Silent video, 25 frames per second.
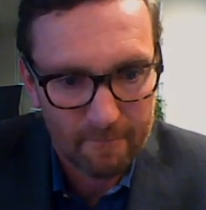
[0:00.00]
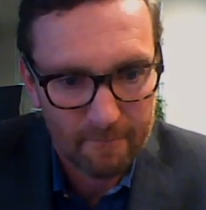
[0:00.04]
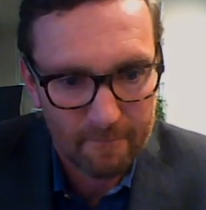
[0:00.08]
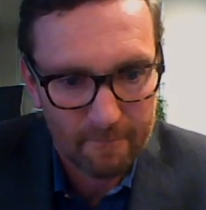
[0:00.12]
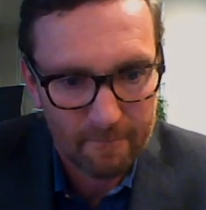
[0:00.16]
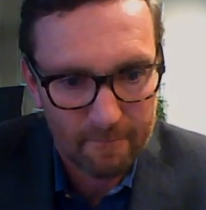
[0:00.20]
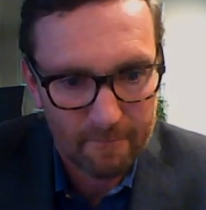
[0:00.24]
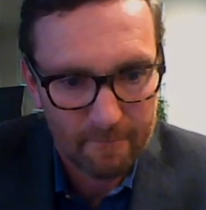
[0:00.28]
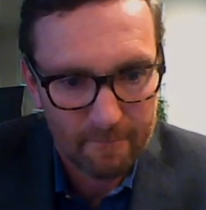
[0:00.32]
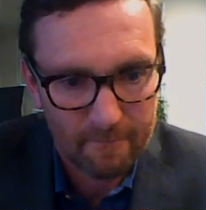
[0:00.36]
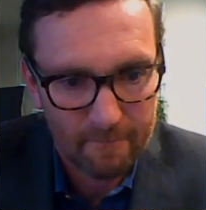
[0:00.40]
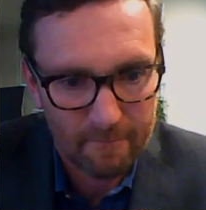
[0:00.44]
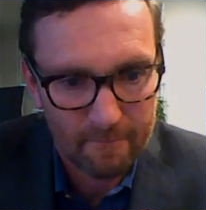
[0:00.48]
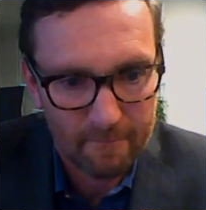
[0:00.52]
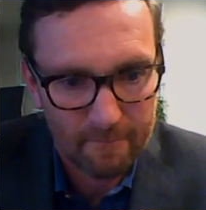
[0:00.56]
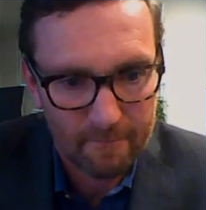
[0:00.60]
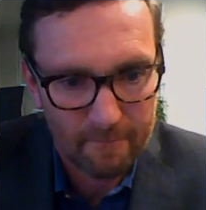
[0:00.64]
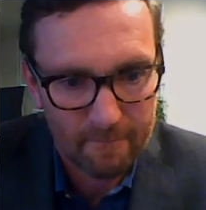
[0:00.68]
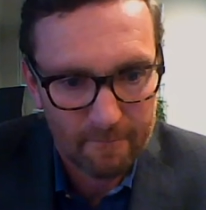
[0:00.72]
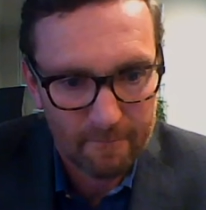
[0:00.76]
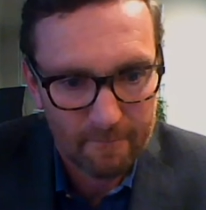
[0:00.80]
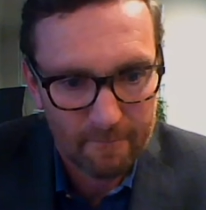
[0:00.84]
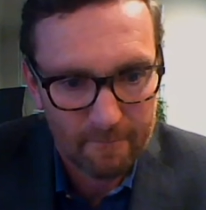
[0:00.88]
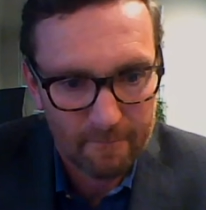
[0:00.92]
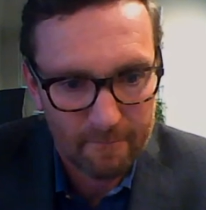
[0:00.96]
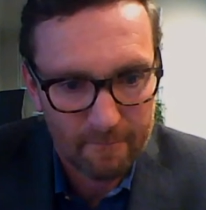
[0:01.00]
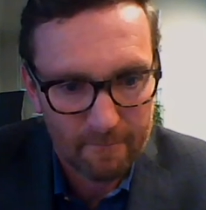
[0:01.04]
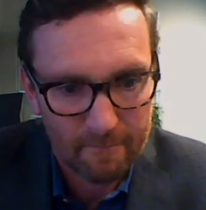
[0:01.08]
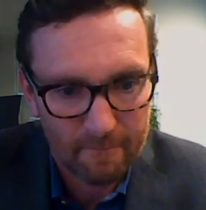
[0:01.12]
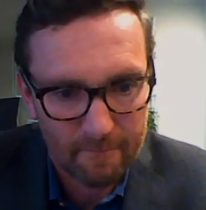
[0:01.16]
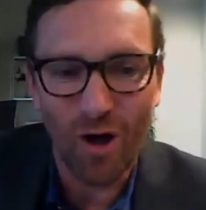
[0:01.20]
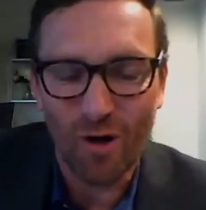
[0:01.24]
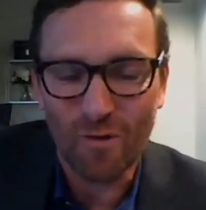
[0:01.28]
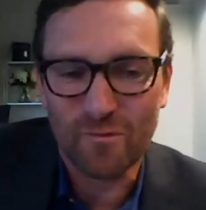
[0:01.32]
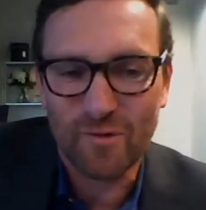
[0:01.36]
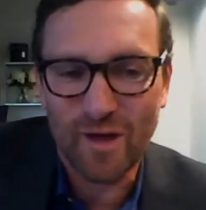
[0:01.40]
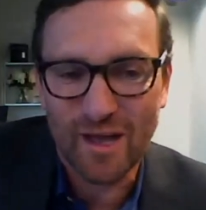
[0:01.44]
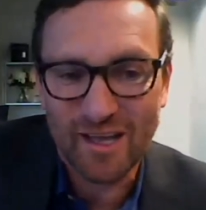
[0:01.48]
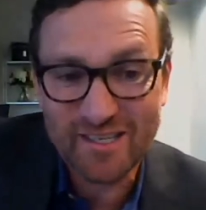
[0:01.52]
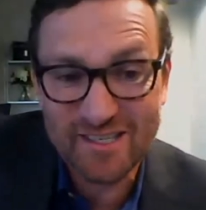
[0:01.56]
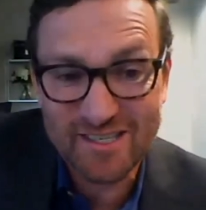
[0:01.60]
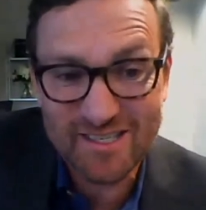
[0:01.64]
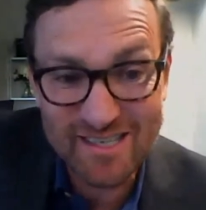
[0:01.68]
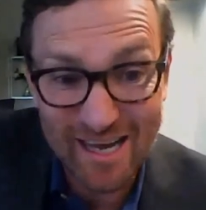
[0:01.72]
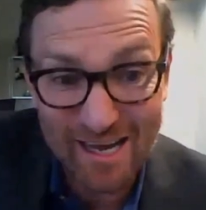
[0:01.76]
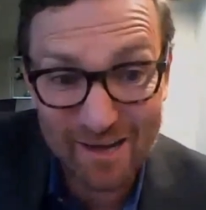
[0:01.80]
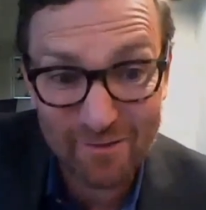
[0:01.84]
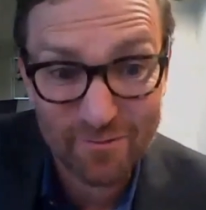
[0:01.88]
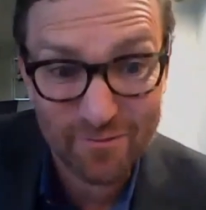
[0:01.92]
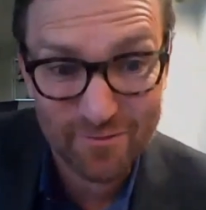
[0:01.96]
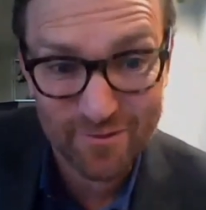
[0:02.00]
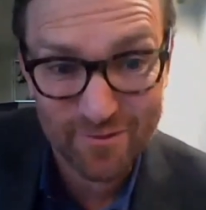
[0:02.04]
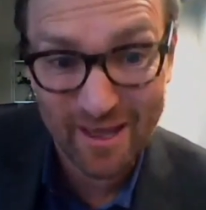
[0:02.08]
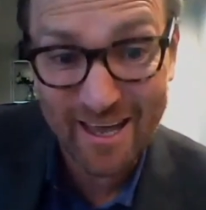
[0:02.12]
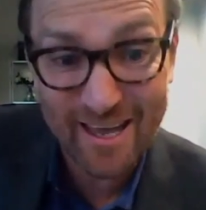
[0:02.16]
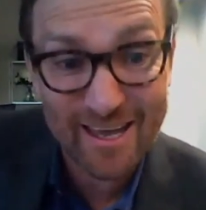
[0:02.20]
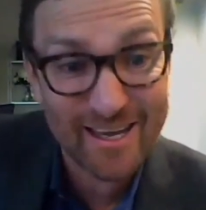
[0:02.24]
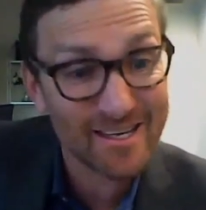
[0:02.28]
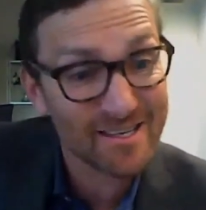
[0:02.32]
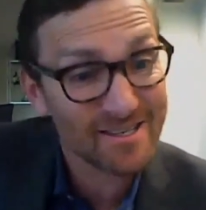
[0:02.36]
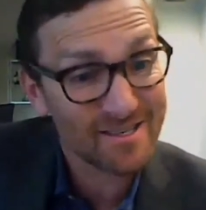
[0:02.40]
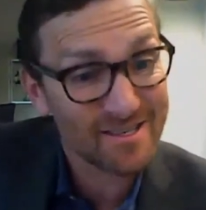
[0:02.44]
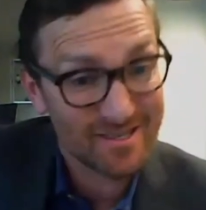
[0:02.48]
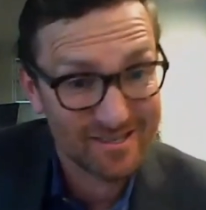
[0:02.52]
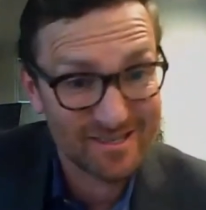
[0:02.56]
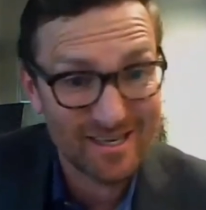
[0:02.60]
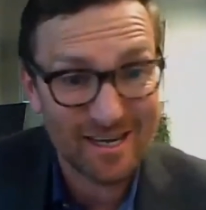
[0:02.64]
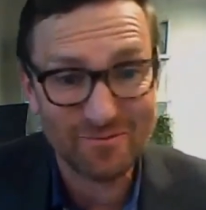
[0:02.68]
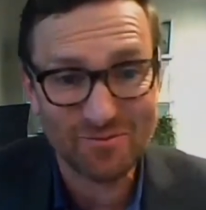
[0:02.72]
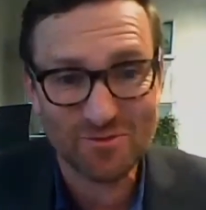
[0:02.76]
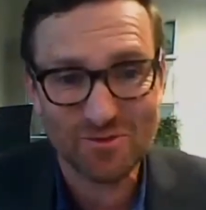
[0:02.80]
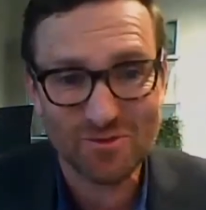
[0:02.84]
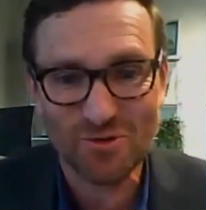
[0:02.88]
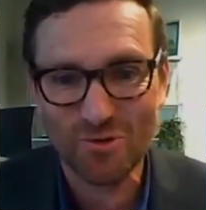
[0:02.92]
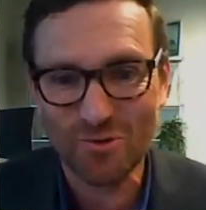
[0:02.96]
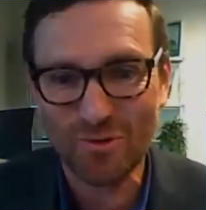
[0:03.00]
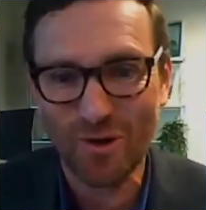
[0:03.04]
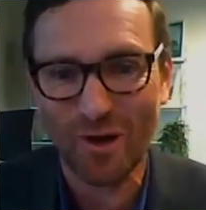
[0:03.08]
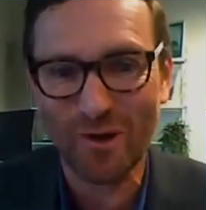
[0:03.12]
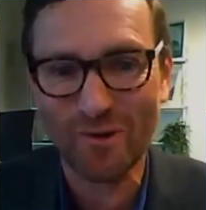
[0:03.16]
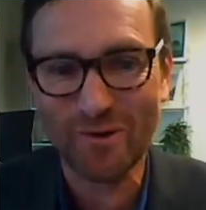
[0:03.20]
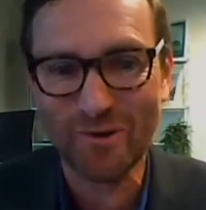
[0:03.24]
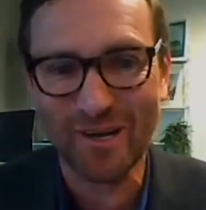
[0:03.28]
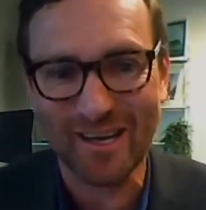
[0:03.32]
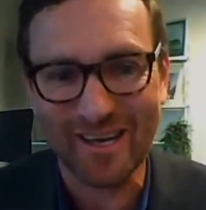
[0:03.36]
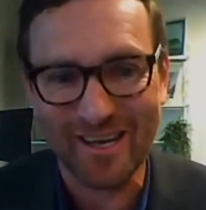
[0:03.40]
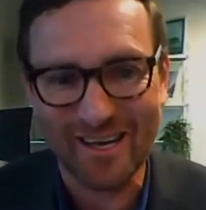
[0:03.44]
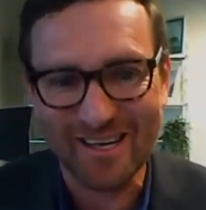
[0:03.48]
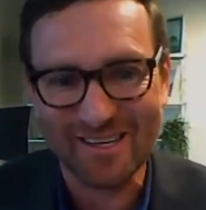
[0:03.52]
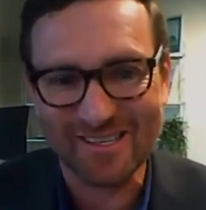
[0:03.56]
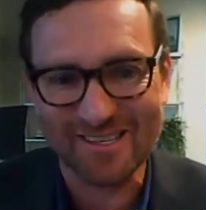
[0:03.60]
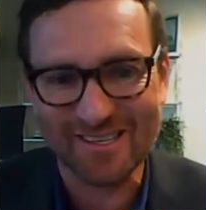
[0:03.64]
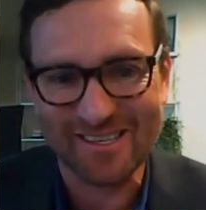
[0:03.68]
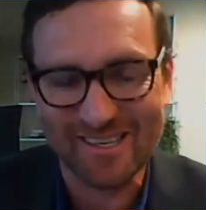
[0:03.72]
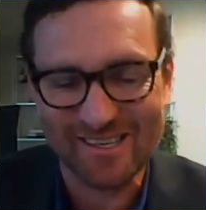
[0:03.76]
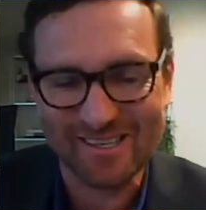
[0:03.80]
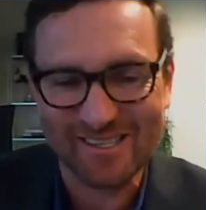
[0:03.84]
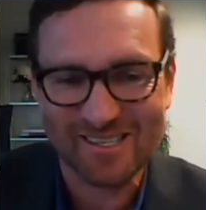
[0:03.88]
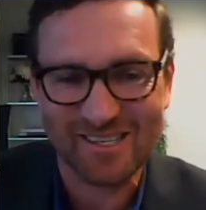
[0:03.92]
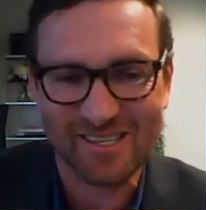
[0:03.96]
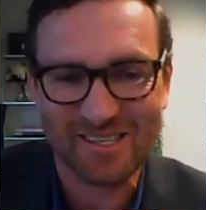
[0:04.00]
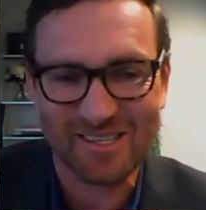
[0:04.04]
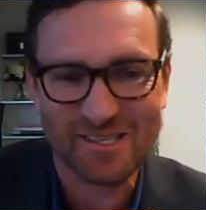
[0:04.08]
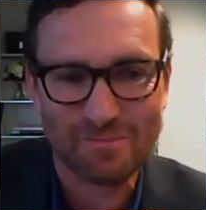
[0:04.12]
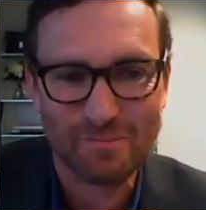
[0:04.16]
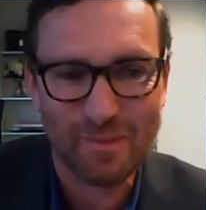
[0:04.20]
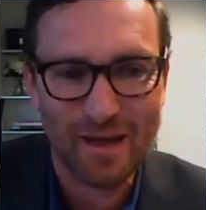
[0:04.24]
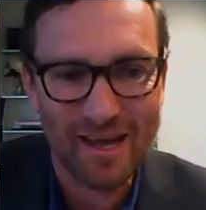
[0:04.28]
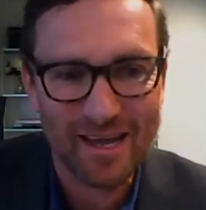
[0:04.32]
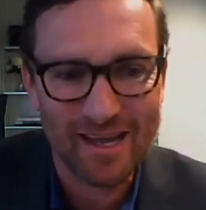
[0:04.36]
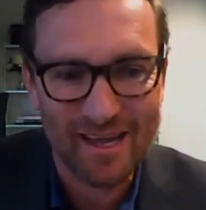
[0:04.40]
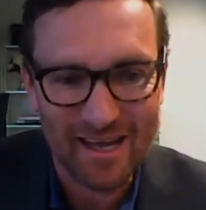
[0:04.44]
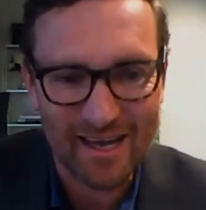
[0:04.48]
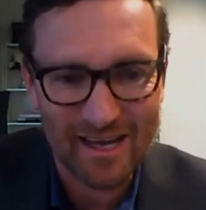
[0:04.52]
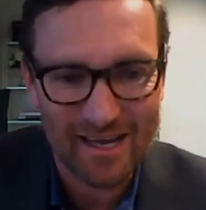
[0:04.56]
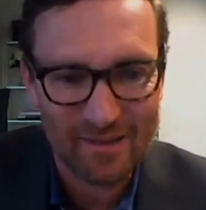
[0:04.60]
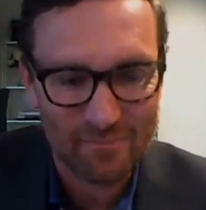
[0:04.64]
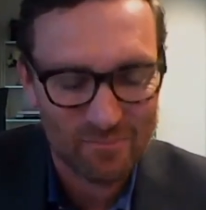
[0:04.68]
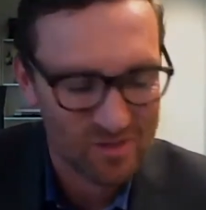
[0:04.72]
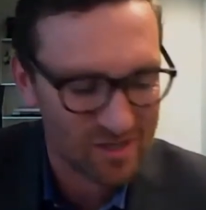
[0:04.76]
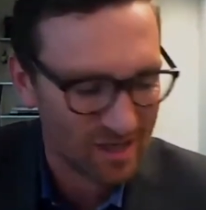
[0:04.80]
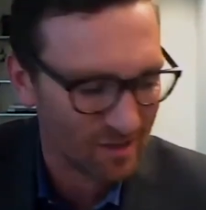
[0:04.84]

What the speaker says: CEO of Stuff, and Stuff's new owner since May.